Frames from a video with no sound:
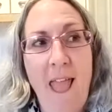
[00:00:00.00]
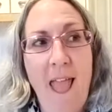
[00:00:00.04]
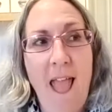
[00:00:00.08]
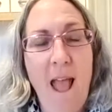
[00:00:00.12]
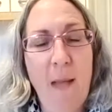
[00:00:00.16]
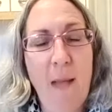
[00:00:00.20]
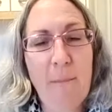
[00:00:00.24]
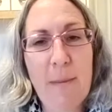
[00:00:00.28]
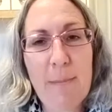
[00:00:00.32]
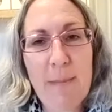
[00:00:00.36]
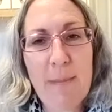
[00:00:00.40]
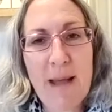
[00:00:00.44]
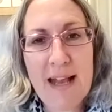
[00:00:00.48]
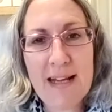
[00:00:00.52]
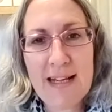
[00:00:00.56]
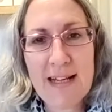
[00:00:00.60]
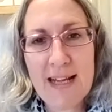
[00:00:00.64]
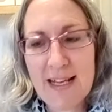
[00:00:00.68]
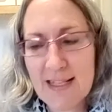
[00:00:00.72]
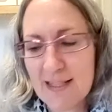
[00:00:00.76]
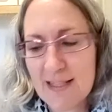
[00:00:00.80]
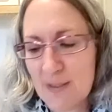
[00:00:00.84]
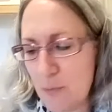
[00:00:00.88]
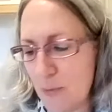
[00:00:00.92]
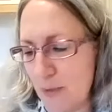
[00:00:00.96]
be back
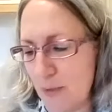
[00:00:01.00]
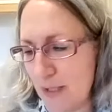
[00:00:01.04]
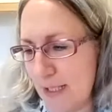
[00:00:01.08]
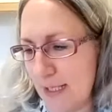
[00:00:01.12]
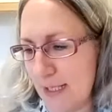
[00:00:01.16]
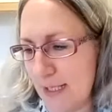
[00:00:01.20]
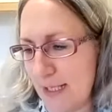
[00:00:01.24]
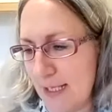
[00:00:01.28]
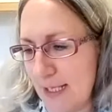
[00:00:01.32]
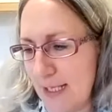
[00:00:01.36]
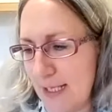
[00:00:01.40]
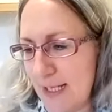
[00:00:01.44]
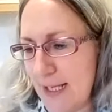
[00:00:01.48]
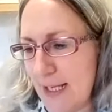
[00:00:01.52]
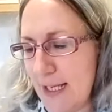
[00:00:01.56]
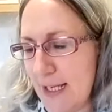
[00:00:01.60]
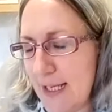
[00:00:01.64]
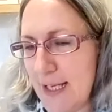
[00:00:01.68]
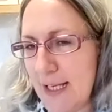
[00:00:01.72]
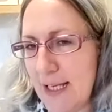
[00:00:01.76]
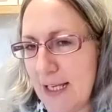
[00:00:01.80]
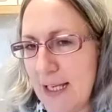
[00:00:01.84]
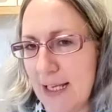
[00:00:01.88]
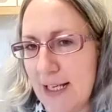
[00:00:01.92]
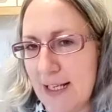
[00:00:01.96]
next
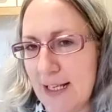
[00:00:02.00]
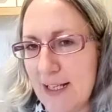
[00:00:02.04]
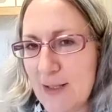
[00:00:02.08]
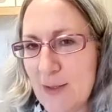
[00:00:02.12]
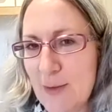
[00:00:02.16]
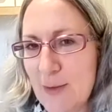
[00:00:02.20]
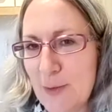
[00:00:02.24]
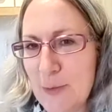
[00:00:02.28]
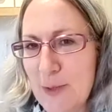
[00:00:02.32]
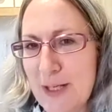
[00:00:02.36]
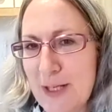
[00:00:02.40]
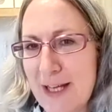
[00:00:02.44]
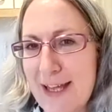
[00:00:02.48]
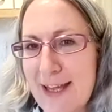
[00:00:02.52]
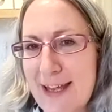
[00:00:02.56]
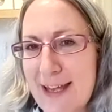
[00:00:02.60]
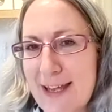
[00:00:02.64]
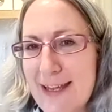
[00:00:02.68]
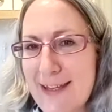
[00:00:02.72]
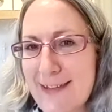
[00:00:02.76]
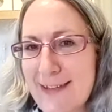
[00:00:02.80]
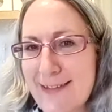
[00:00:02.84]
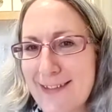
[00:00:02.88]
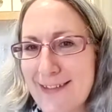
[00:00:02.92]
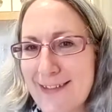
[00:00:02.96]
week
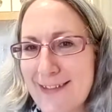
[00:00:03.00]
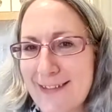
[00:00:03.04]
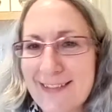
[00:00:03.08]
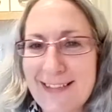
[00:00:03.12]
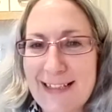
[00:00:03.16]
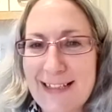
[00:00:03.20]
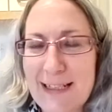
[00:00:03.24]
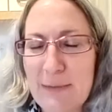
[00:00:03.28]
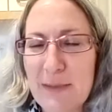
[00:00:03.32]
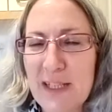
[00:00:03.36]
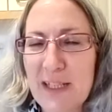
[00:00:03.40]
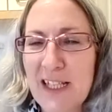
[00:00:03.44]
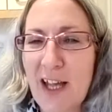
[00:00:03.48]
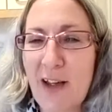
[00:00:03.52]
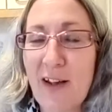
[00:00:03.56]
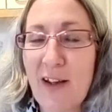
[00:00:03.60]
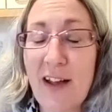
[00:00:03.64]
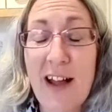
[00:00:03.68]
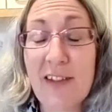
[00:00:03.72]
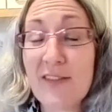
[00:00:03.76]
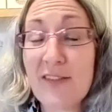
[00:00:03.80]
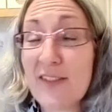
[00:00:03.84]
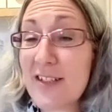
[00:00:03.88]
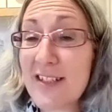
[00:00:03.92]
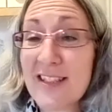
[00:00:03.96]
with, here we go, I
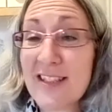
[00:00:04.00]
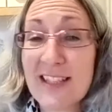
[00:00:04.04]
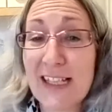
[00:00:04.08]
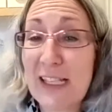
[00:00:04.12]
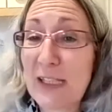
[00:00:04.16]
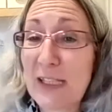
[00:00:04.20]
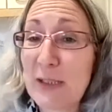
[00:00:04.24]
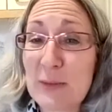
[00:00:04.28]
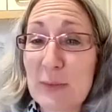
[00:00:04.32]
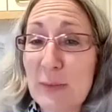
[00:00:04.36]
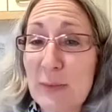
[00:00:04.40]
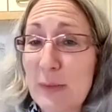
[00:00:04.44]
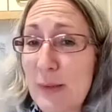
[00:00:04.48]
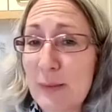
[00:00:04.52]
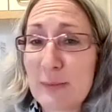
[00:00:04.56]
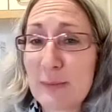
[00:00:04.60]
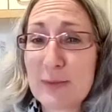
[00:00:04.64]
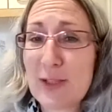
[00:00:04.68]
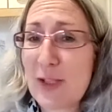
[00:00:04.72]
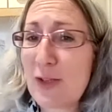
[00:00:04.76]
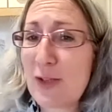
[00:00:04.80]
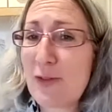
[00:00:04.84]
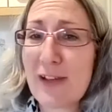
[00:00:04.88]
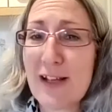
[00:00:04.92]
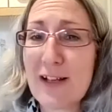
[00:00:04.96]
have to sing them. I'm
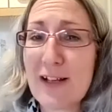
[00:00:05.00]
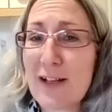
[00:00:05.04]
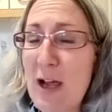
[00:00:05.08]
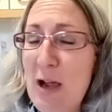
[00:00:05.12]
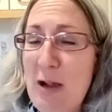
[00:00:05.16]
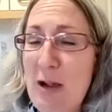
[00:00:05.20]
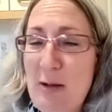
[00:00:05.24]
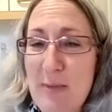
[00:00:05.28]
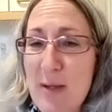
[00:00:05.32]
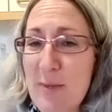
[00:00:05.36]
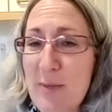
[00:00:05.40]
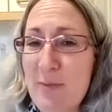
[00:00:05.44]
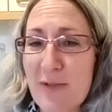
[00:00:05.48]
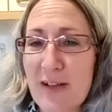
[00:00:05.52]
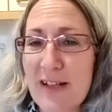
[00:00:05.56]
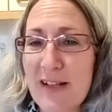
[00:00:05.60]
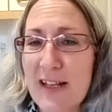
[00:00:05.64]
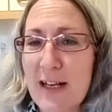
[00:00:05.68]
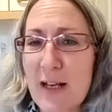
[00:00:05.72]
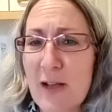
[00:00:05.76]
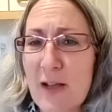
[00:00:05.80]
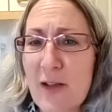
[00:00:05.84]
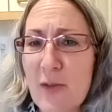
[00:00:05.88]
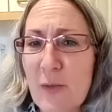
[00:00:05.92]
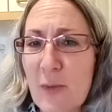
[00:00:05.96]
sorry, I can't remember
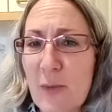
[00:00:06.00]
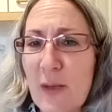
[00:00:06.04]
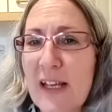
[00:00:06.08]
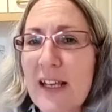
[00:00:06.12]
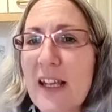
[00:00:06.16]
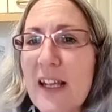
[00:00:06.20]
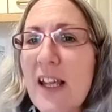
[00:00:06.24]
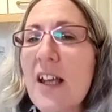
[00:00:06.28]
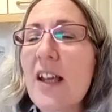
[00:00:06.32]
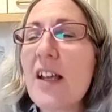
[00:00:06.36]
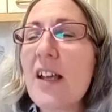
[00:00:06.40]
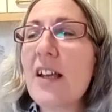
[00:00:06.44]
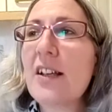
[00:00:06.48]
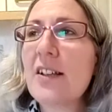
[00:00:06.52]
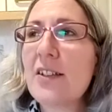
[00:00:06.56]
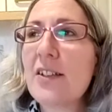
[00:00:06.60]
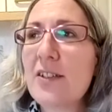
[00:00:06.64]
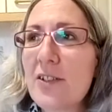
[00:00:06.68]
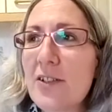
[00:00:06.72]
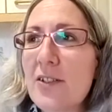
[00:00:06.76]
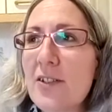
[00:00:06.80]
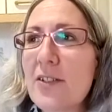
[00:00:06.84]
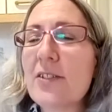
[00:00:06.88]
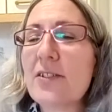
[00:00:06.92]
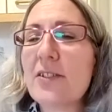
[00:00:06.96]
any other way.
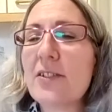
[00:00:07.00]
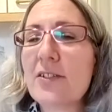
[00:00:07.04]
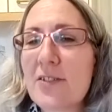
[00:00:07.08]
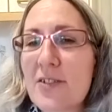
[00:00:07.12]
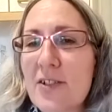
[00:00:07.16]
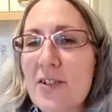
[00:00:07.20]
When